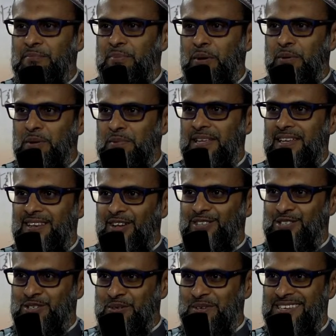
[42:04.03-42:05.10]
probably
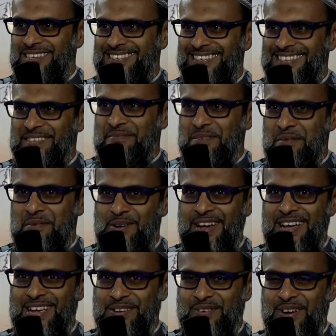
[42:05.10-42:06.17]
not so easy to
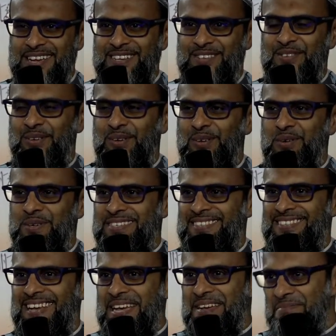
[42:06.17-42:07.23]
memorize, right? So quiz
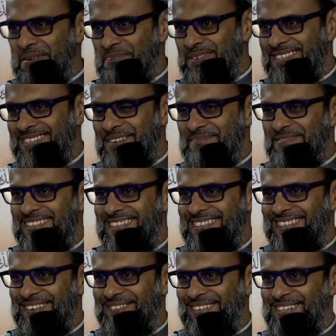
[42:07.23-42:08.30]
time number
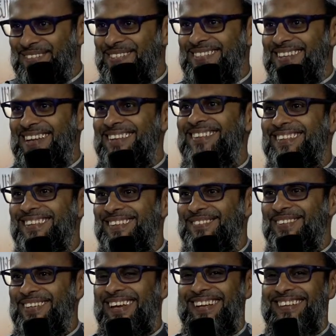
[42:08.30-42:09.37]
77, was that,
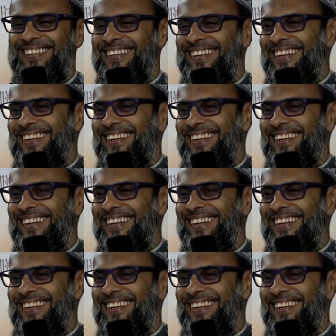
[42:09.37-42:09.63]
Fiyan?